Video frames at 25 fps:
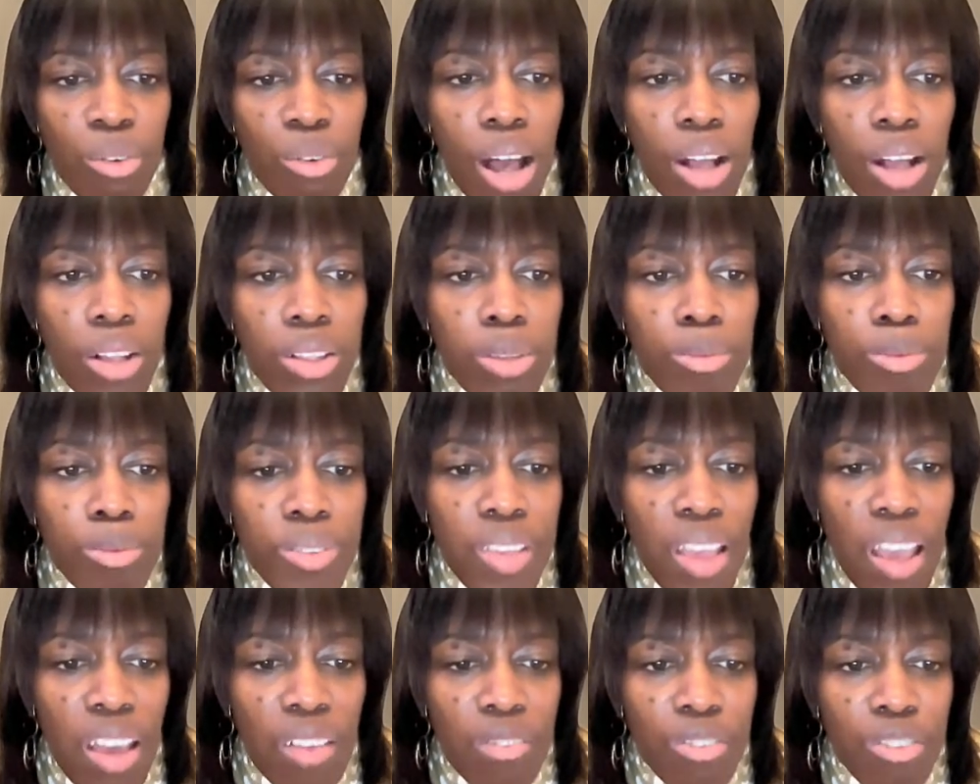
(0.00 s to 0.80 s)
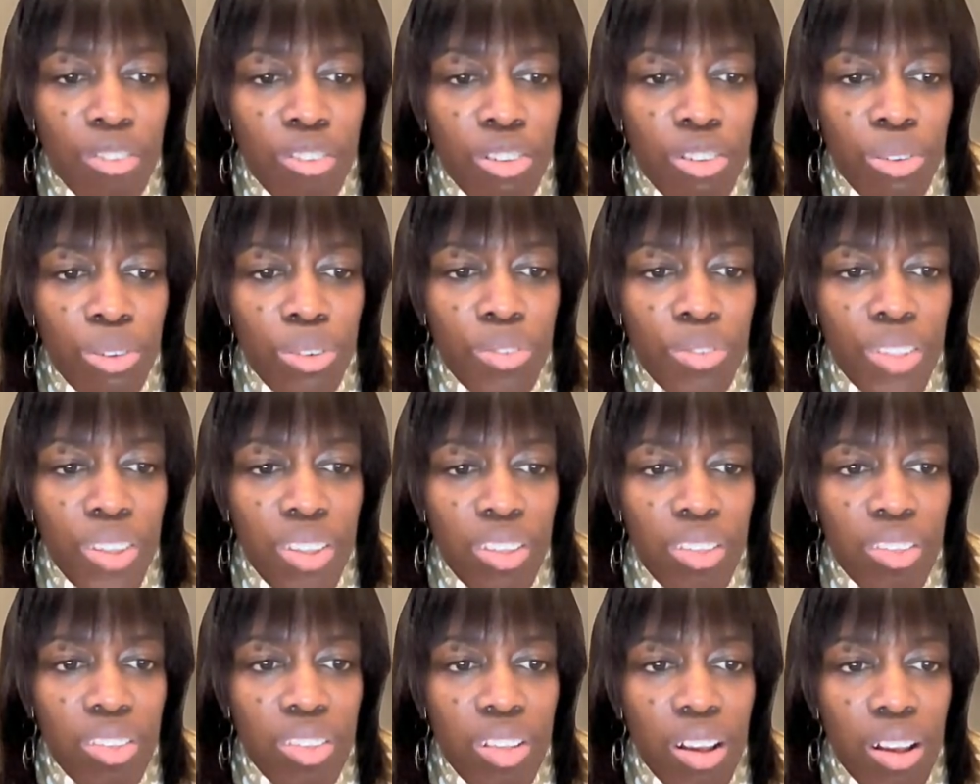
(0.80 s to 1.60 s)
And so octopus have two
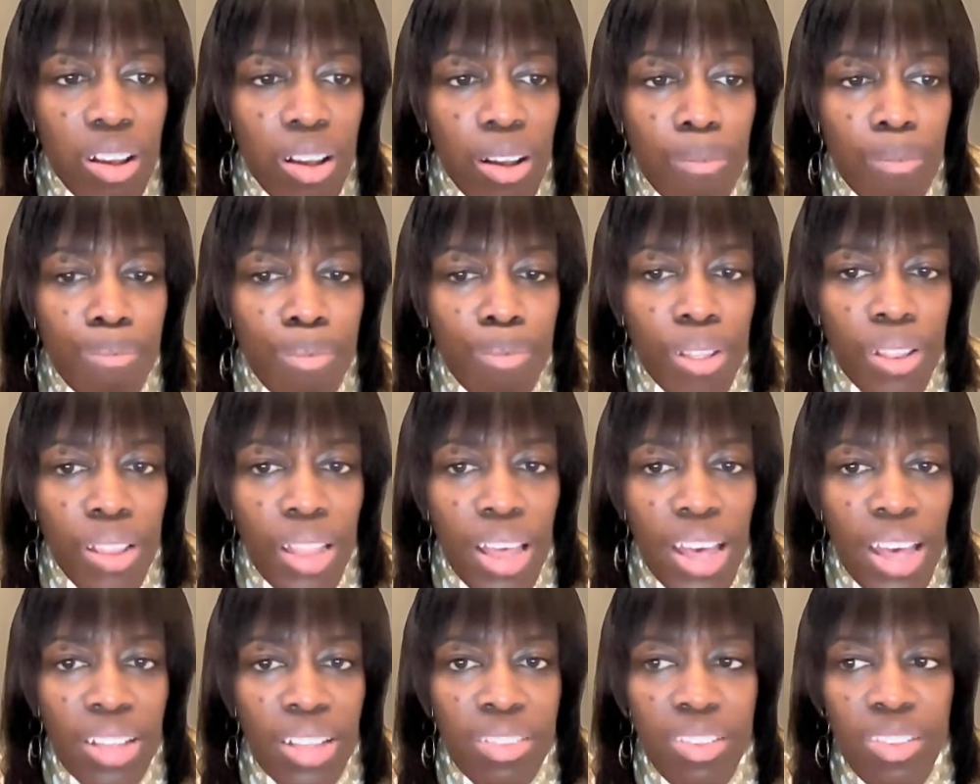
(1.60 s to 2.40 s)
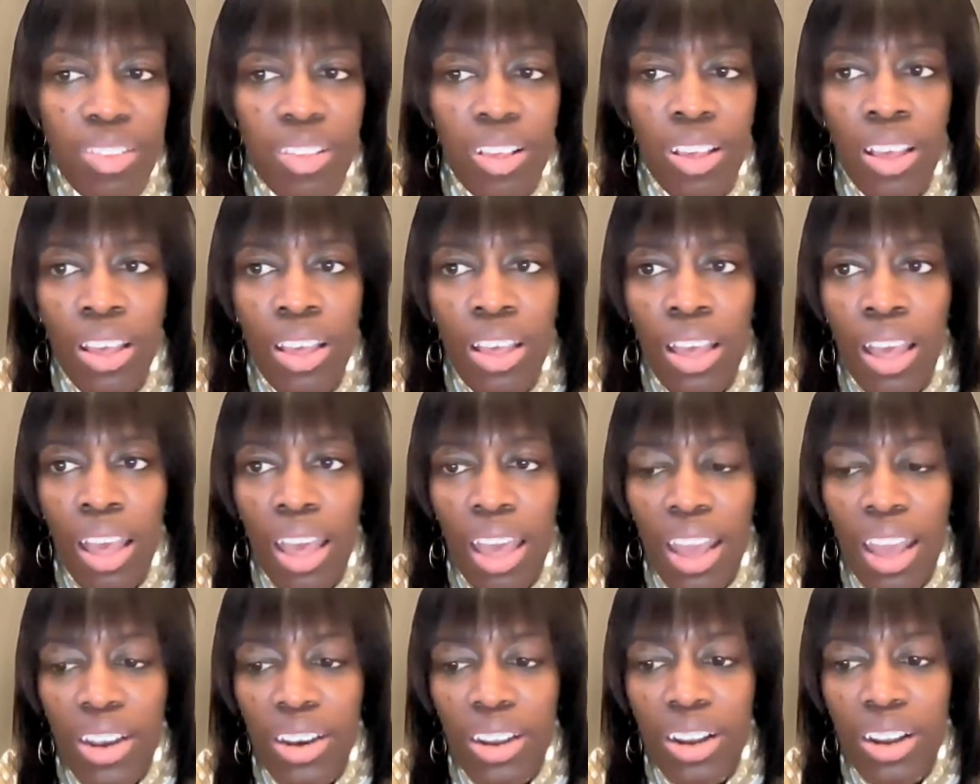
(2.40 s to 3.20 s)
of these glands,
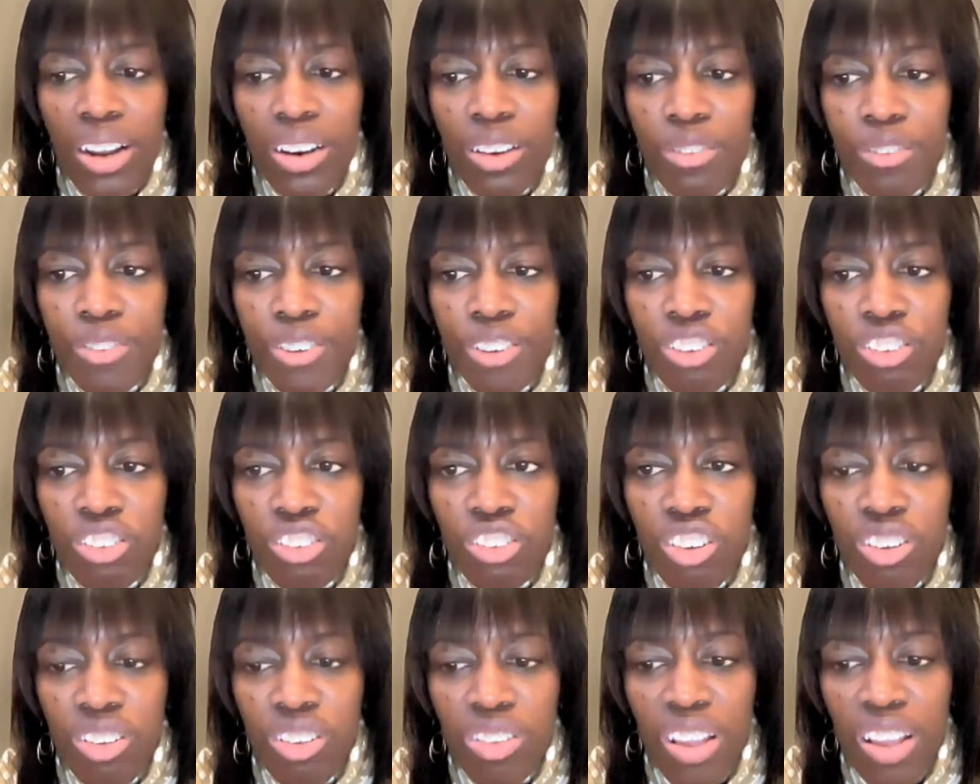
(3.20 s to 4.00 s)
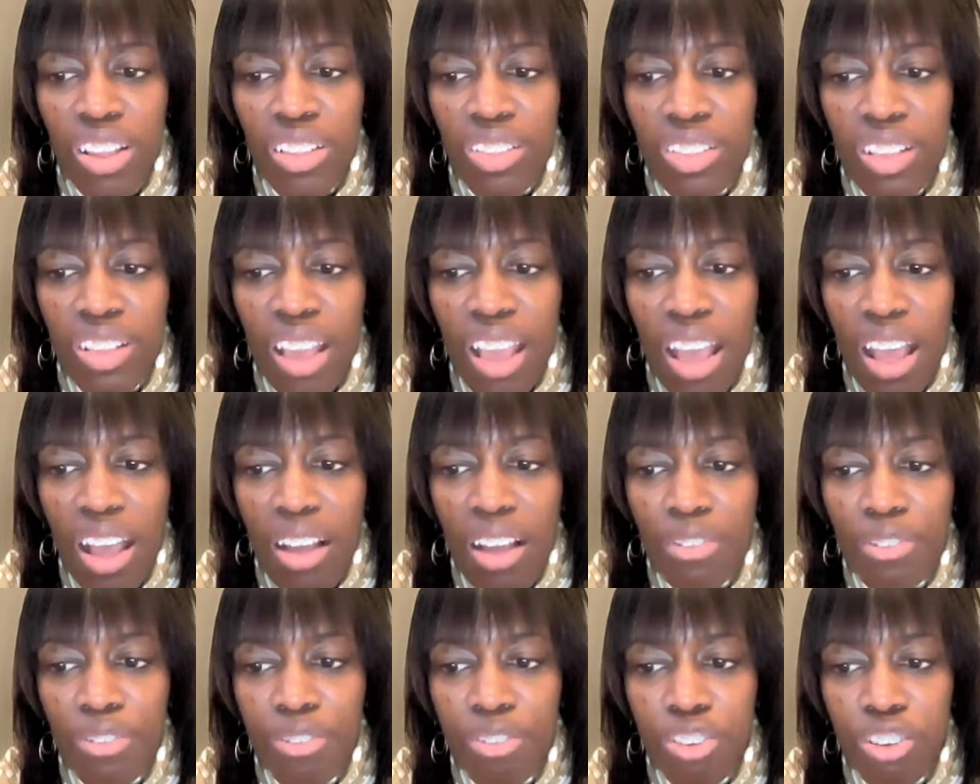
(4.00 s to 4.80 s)
and cuttlefish tend to
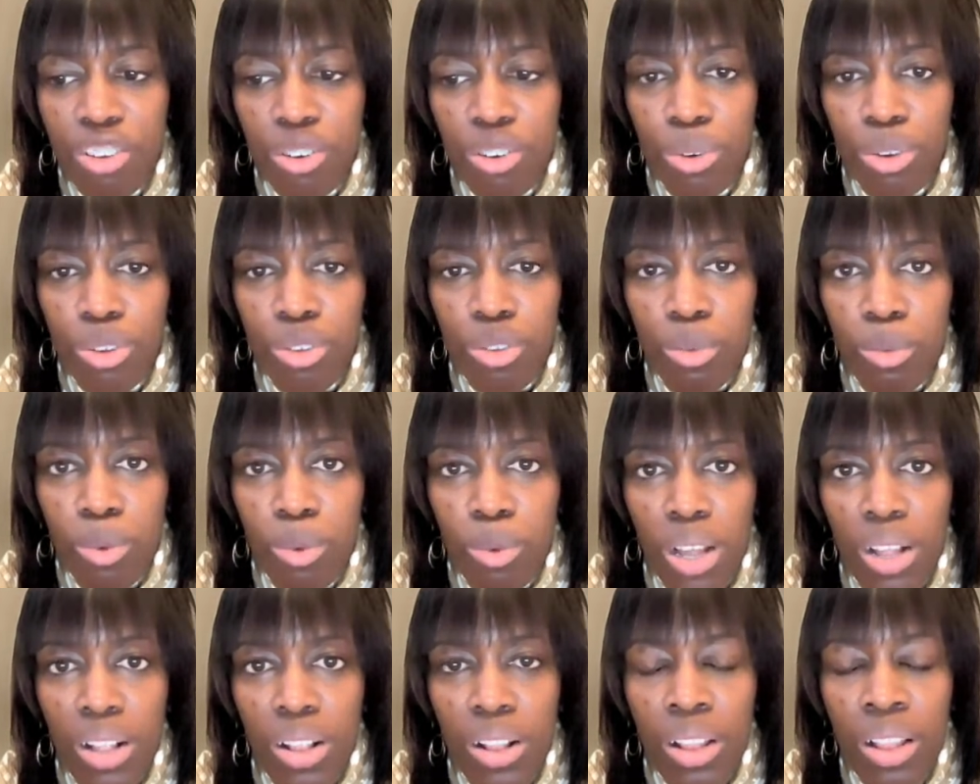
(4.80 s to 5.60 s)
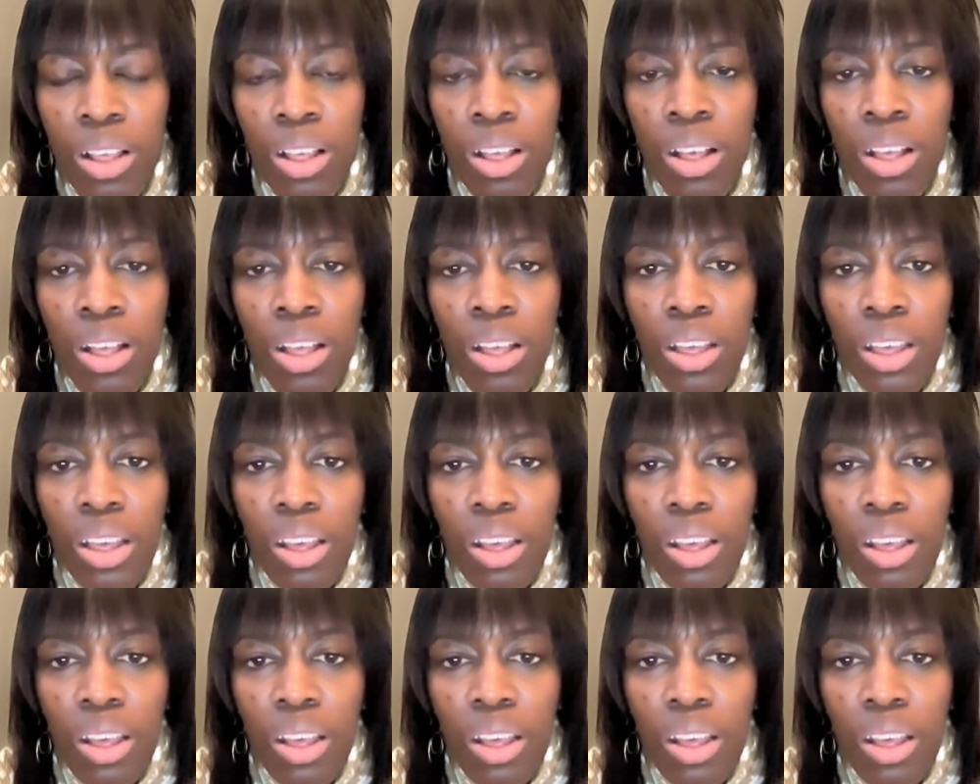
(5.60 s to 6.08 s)
have two as well.